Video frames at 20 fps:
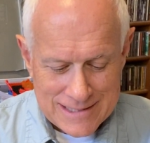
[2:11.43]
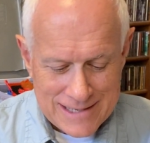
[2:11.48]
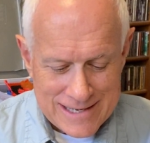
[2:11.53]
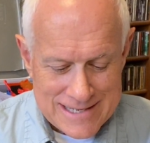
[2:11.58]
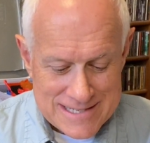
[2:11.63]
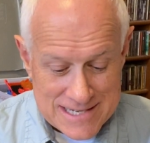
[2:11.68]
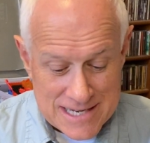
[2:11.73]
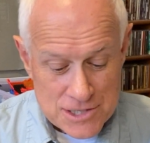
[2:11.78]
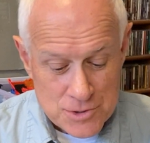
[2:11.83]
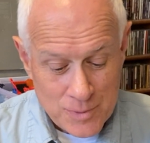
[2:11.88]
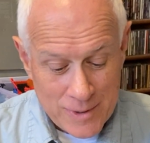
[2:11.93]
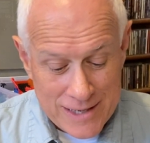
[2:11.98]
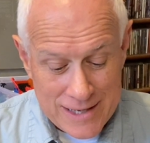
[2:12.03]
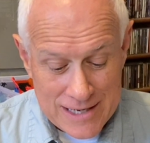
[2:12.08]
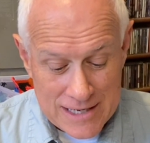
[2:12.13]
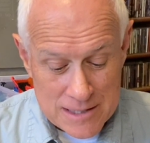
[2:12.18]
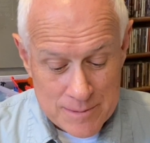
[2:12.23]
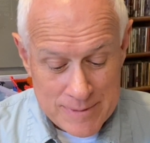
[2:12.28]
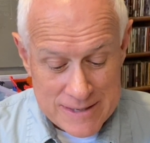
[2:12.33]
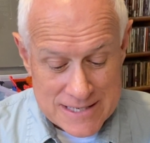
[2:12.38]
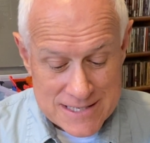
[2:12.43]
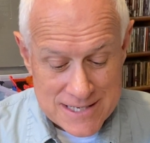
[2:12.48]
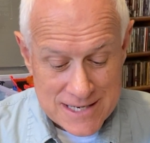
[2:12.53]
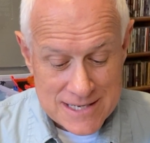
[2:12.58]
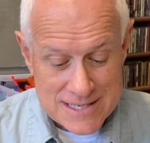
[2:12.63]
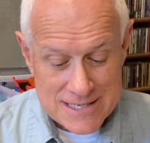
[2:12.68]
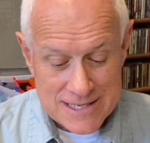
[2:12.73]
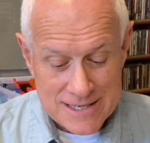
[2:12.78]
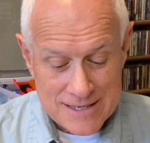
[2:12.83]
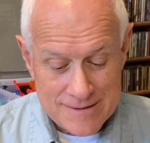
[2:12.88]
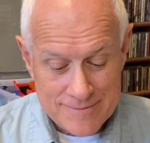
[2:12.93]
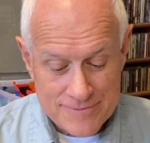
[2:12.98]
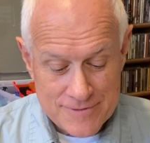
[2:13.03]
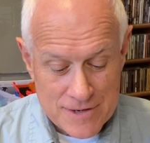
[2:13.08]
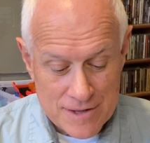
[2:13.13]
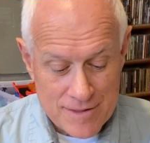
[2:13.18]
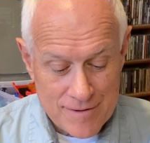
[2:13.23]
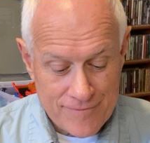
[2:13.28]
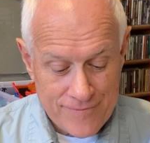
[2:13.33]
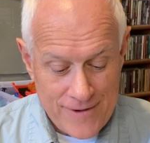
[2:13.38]
He says we need to be sensitive
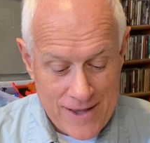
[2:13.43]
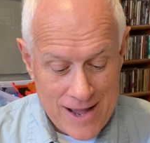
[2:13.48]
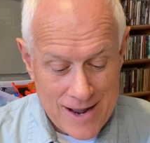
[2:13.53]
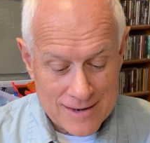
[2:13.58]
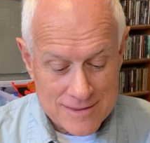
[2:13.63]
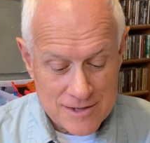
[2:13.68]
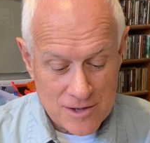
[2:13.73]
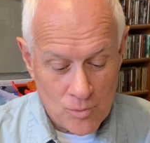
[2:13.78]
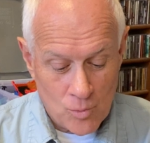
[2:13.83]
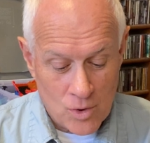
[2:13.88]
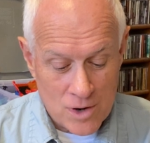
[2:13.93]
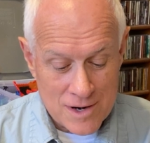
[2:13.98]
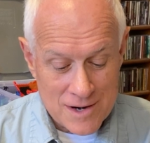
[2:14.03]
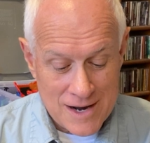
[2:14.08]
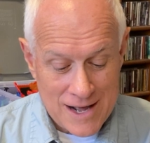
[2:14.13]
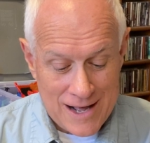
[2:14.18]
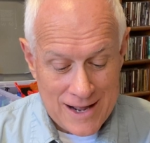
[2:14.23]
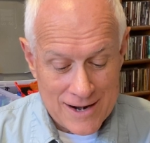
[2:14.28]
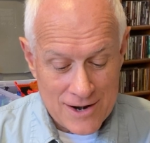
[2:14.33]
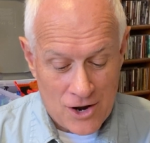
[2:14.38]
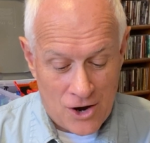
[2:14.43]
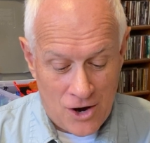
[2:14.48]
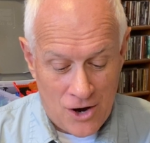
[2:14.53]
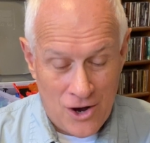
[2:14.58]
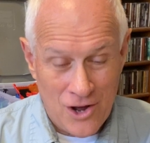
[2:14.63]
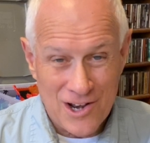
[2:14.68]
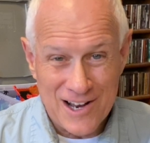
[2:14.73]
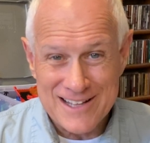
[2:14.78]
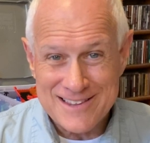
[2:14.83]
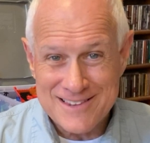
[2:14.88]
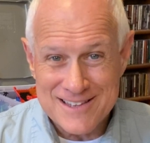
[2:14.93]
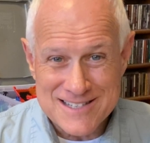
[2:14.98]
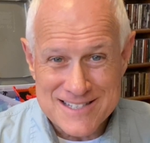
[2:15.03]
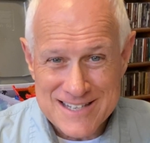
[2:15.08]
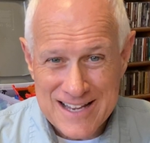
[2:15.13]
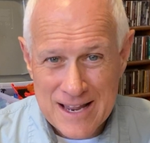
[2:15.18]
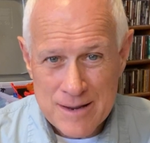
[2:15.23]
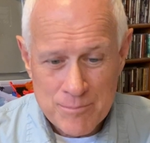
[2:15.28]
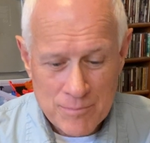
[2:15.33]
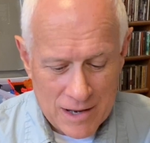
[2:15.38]
to the fact that we're not all at the
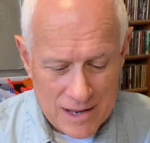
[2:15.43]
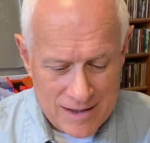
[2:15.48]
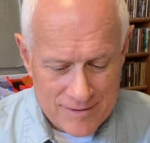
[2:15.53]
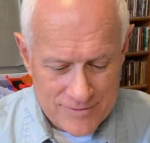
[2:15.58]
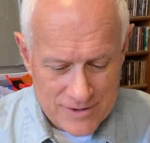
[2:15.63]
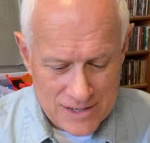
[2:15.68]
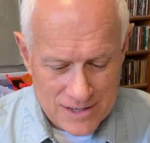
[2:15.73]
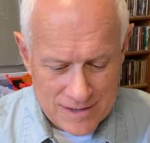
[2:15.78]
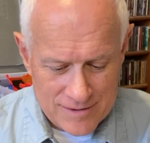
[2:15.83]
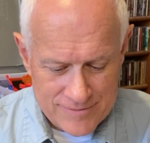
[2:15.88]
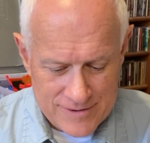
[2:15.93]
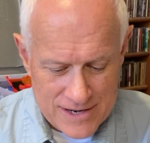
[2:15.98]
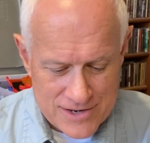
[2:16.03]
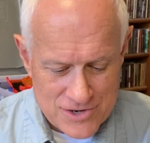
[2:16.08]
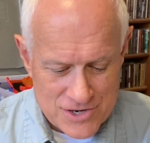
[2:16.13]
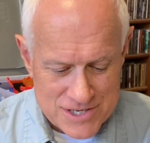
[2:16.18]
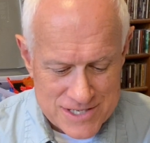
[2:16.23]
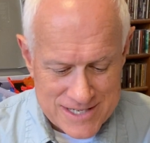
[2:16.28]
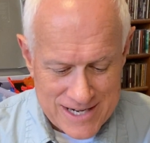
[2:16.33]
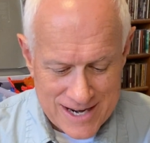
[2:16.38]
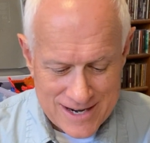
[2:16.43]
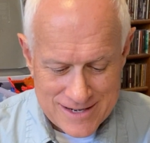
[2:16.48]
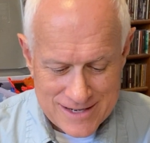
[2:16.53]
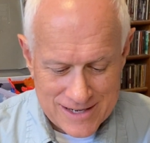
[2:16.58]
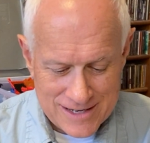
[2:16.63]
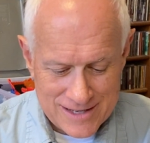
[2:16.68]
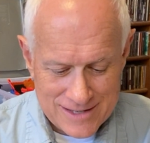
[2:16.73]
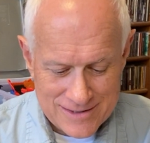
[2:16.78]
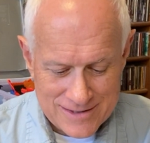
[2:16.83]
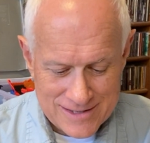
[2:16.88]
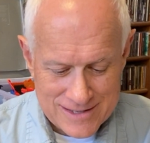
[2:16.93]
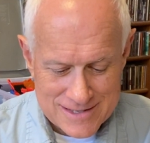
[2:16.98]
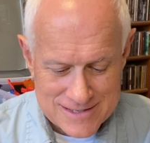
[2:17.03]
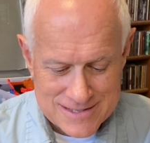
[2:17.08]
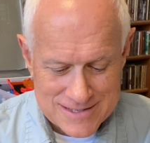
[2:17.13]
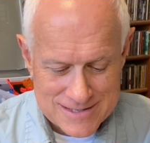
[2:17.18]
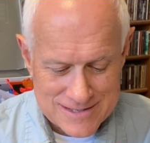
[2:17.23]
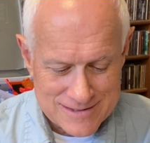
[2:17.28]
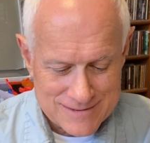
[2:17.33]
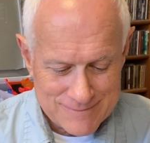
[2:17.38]
same level of understanding in
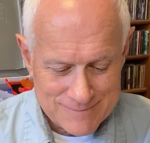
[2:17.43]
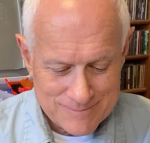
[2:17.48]
this.